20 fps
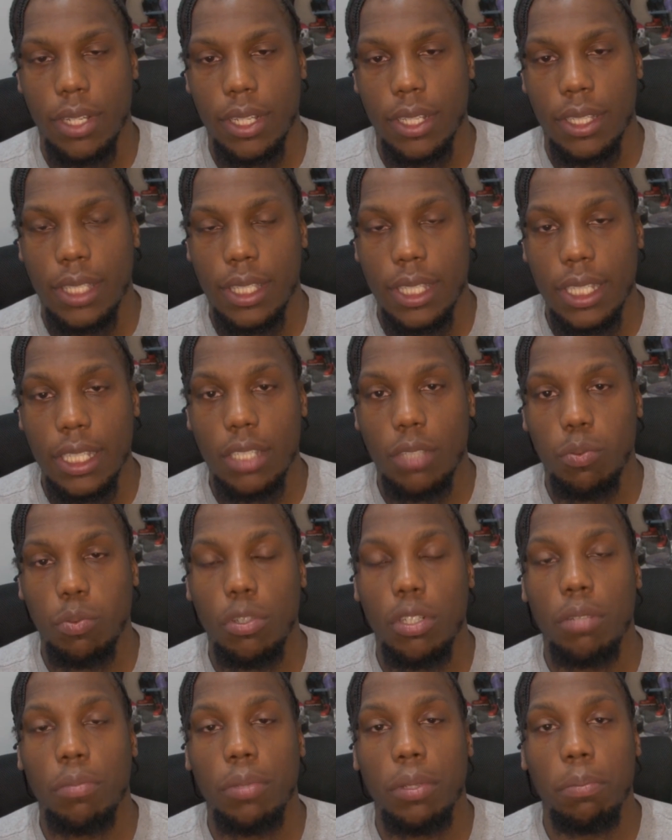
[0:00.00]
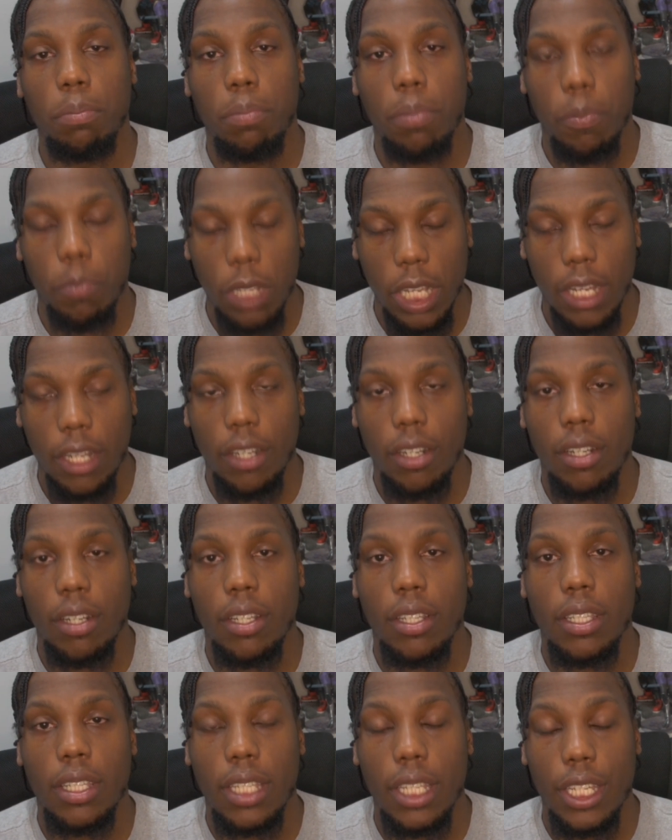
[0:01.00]
This will be better
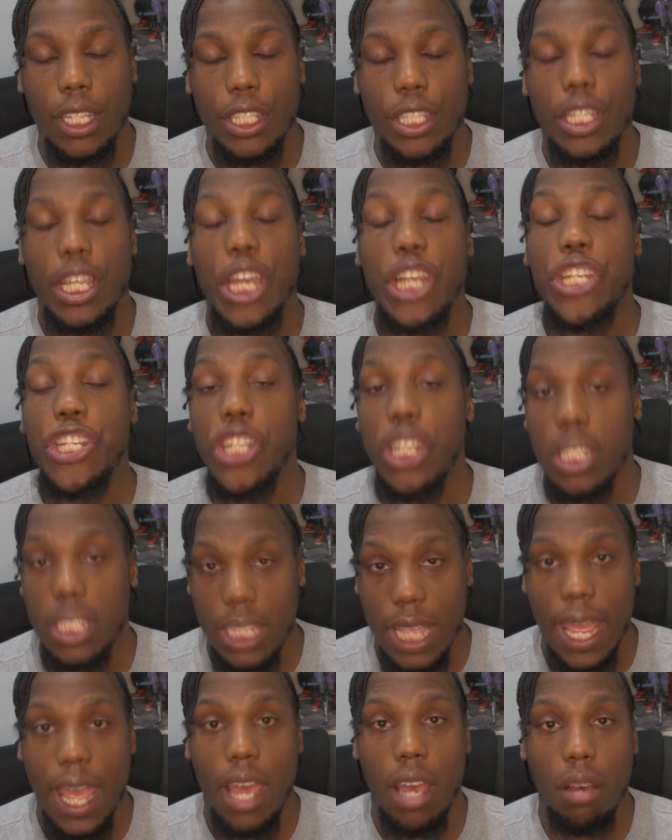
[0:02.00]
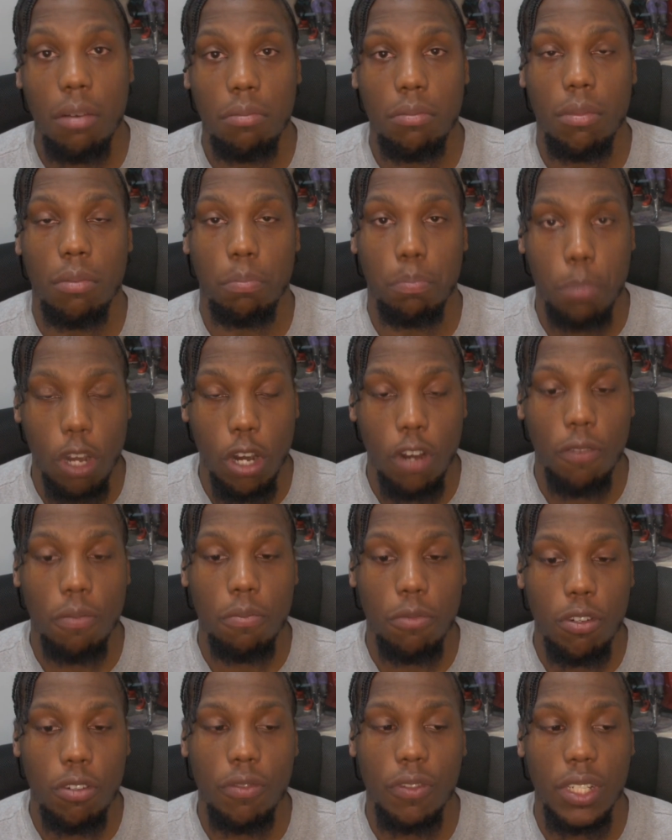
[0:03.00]
than Shazam, both
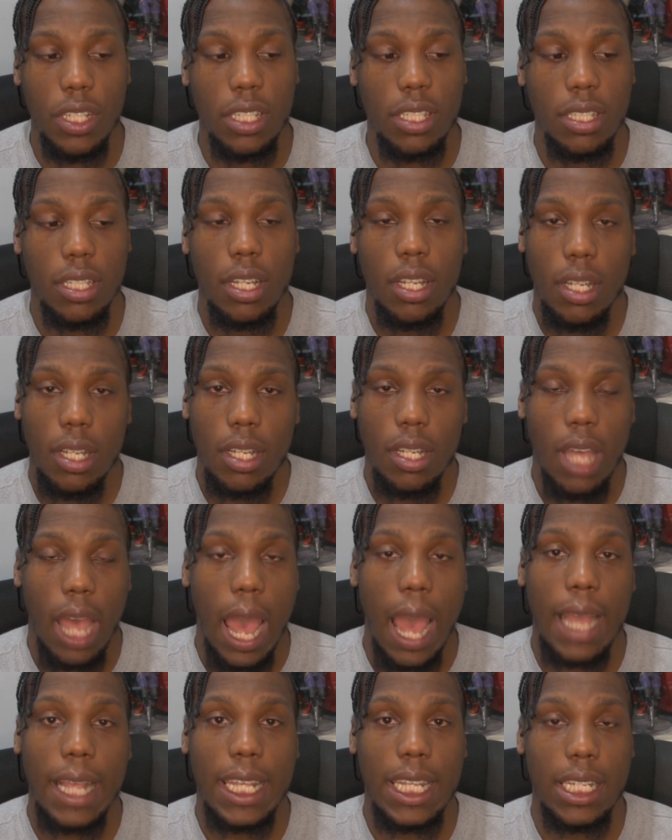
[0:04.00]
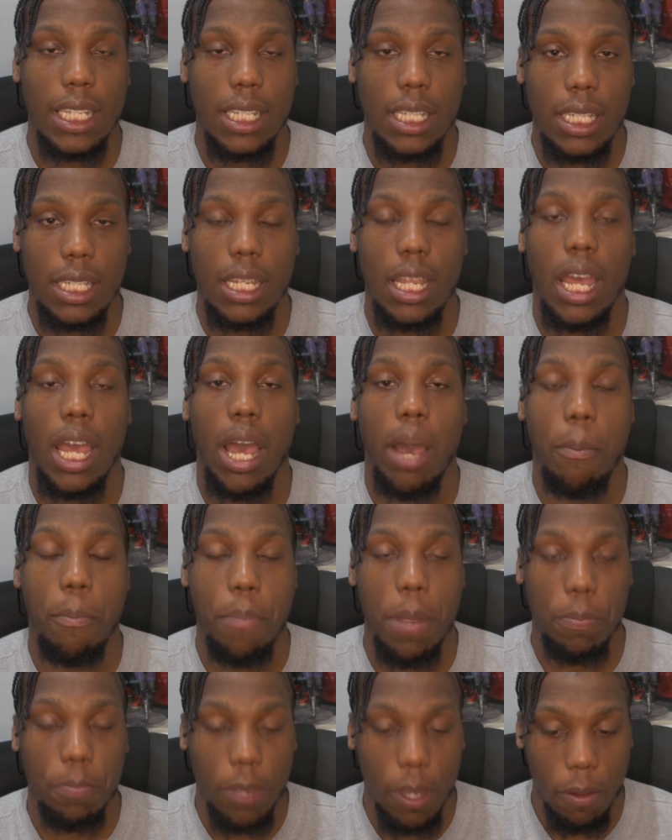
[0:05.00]
movies. I can
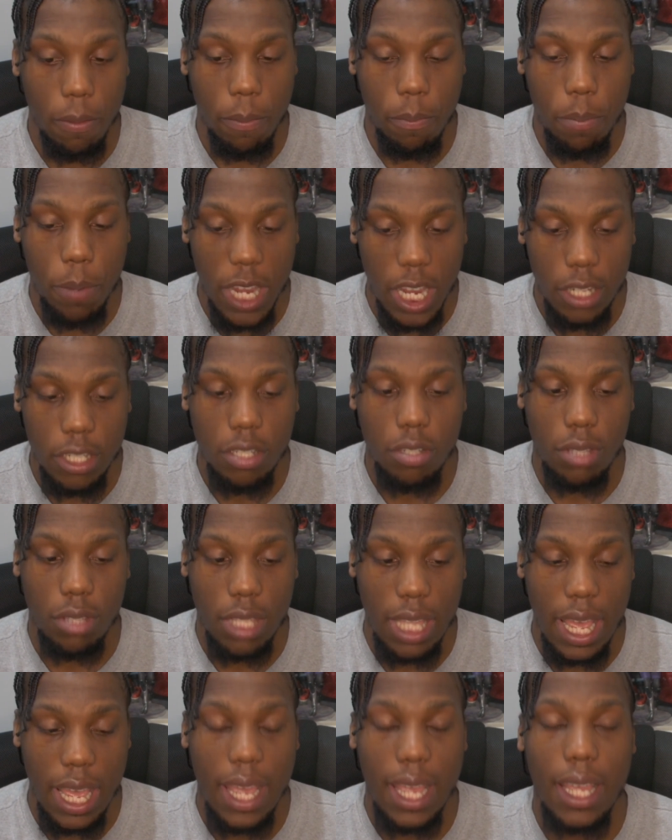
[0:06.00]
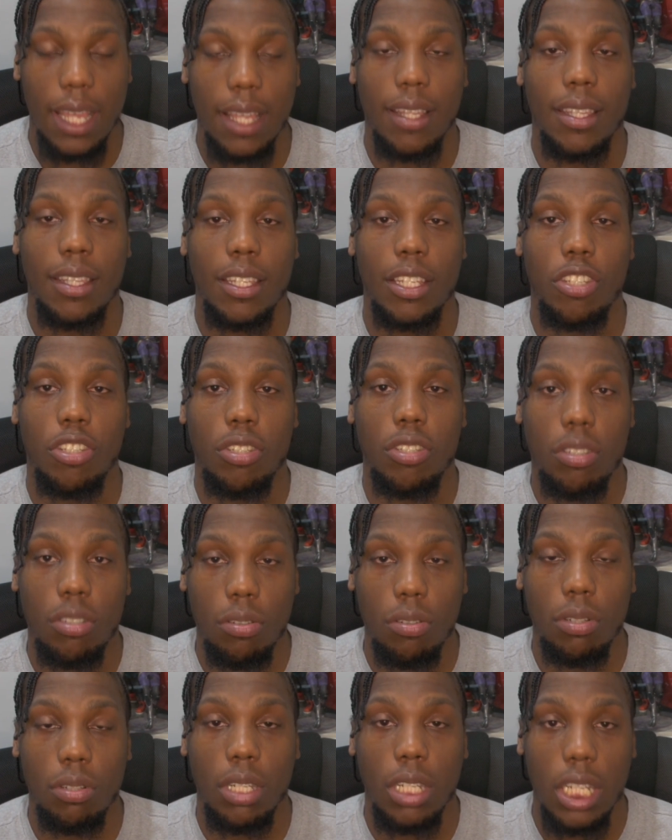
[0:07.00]
bet you that. And the
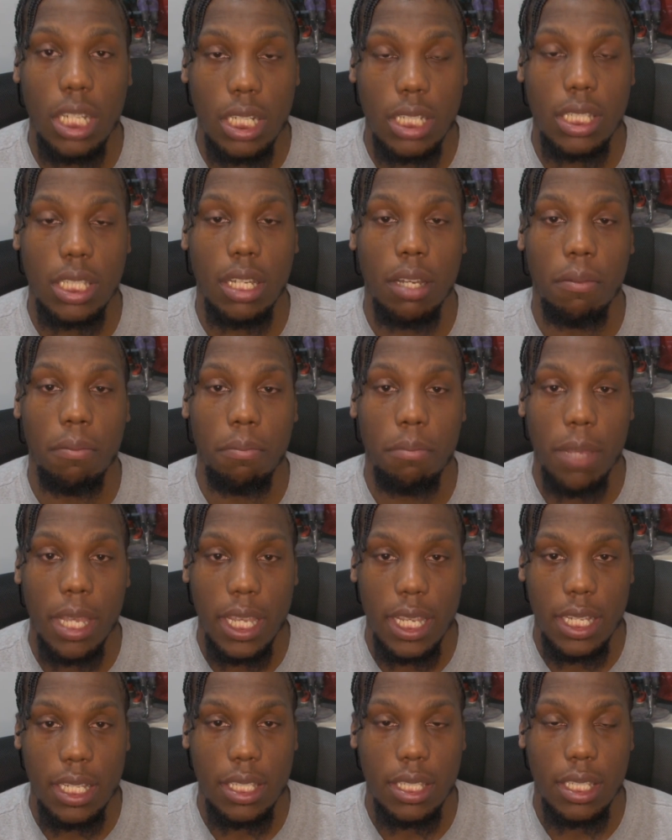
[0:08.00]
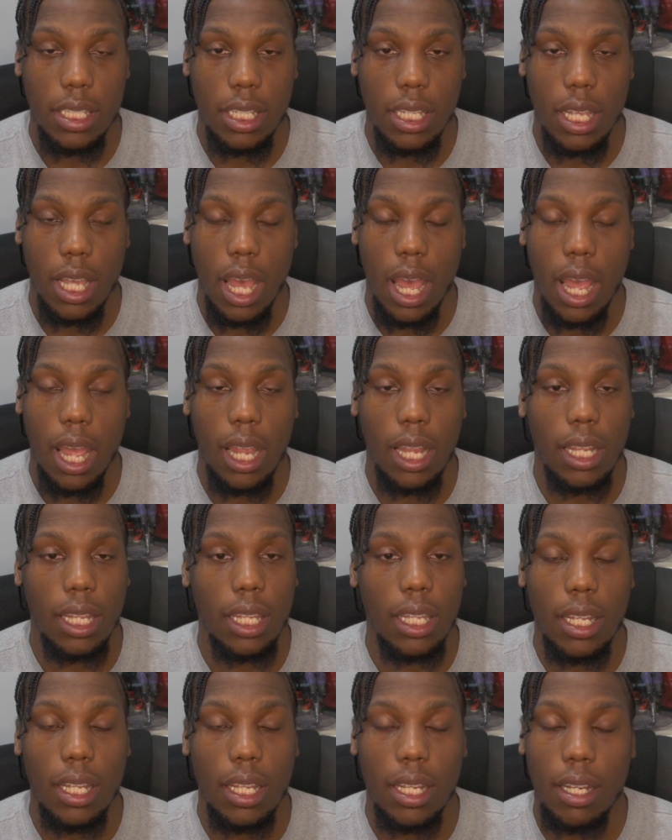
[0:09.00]
suit looks amazing. I
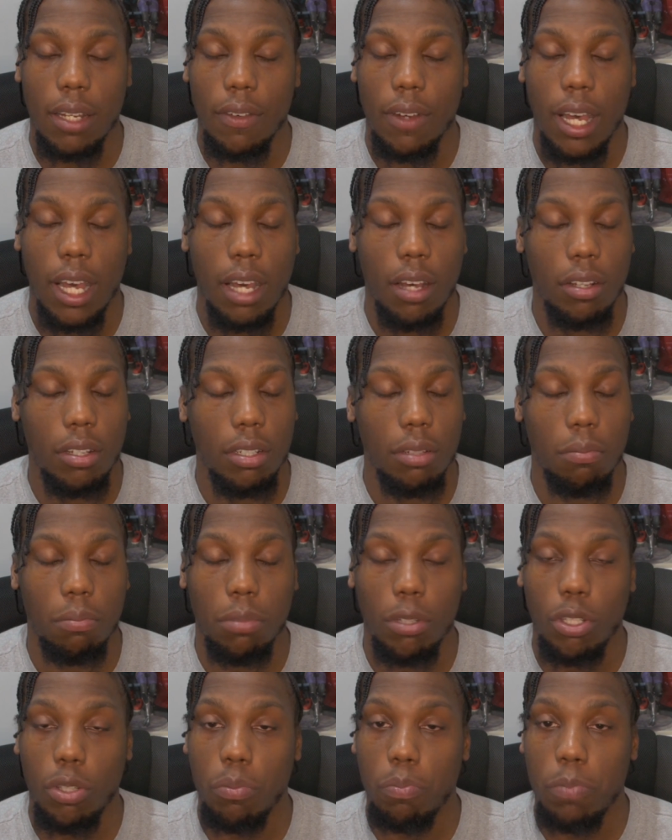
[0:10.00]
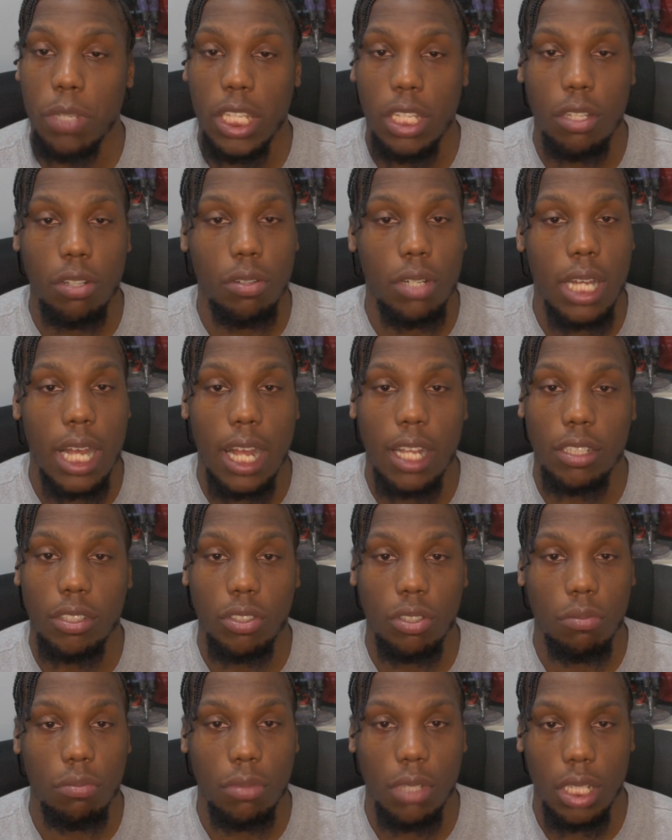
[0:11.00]
love how the Blue Beetle
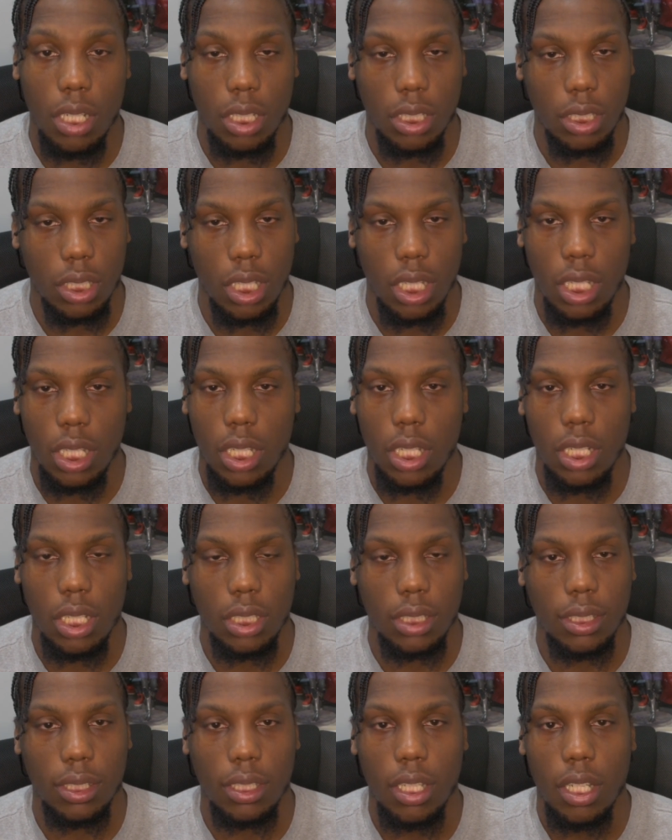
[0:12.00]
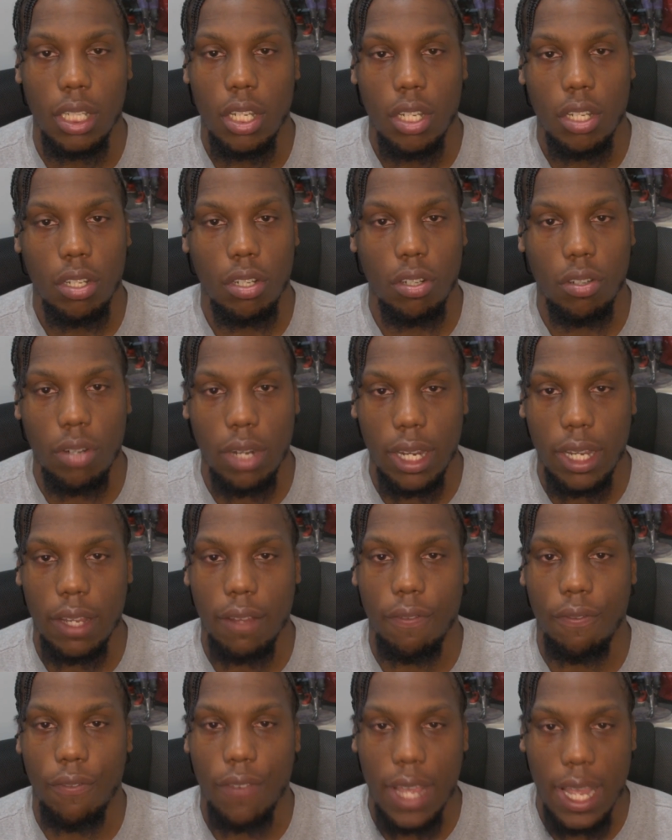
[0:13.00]
costume looks. It looks
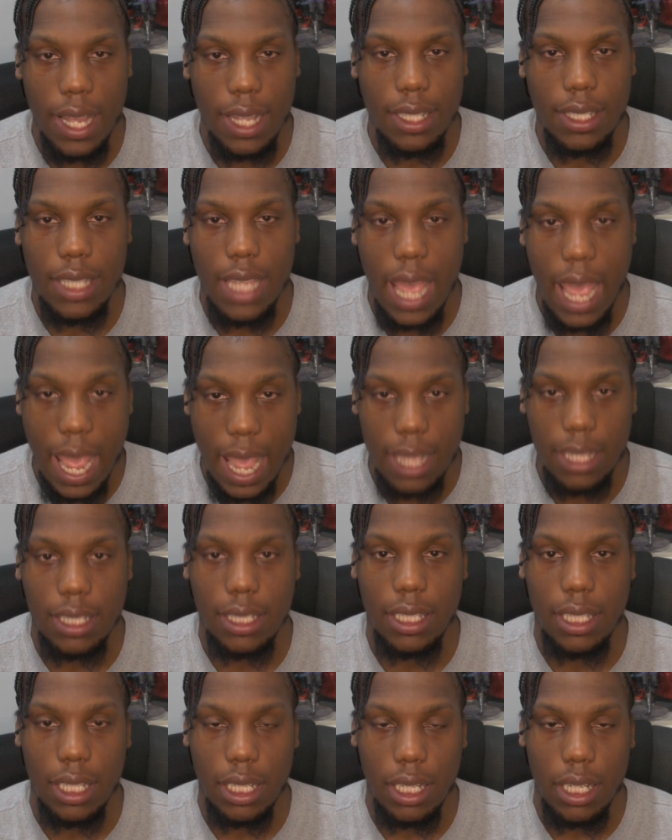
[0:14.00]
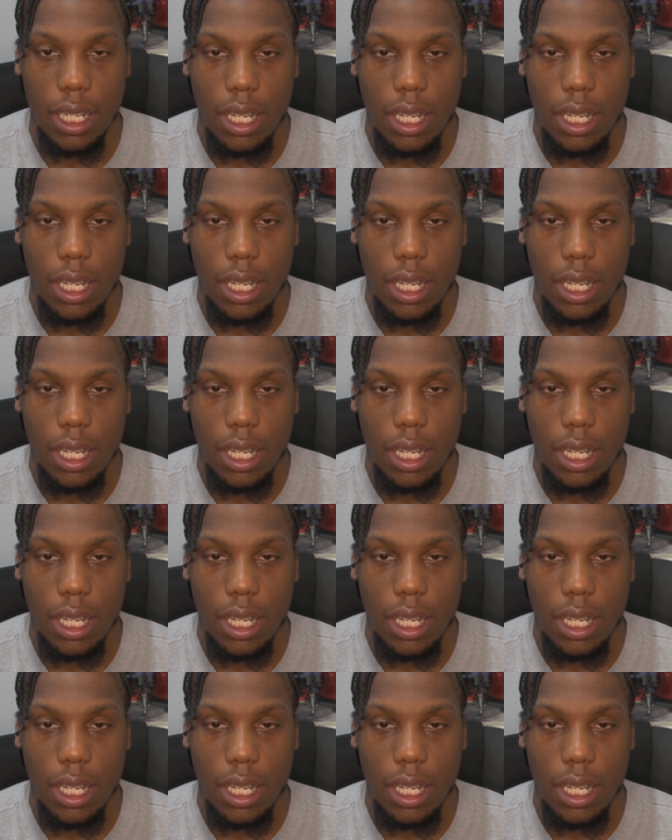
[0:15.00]
great. Fantastic.